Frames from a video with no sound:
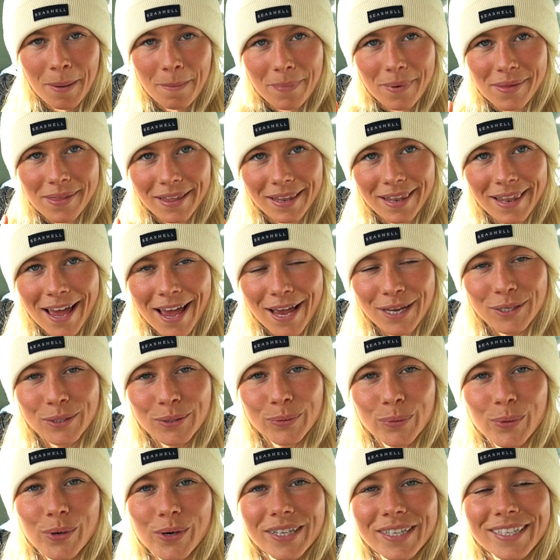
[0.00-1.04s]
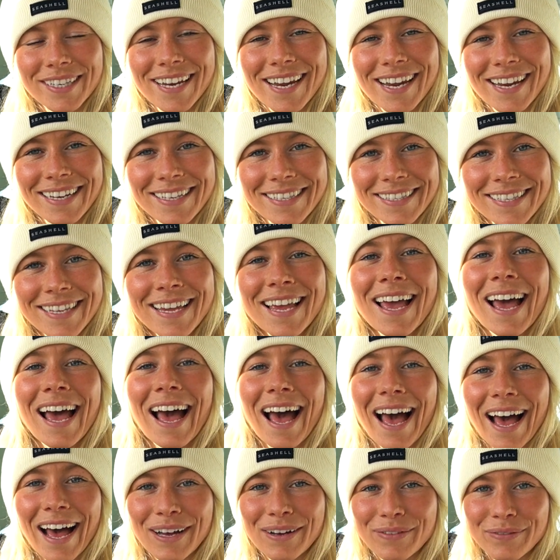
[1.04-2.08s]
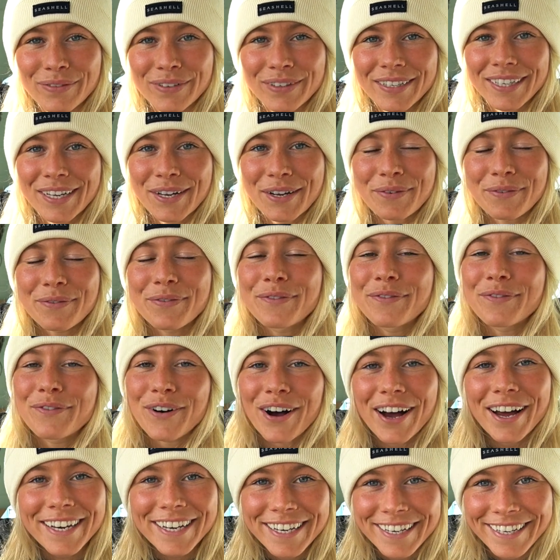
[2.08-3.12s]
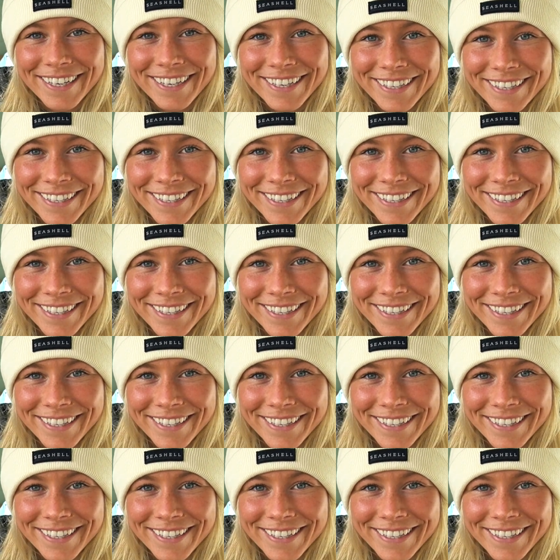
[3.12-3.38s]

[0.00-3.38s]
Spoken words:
but the last one is have fun.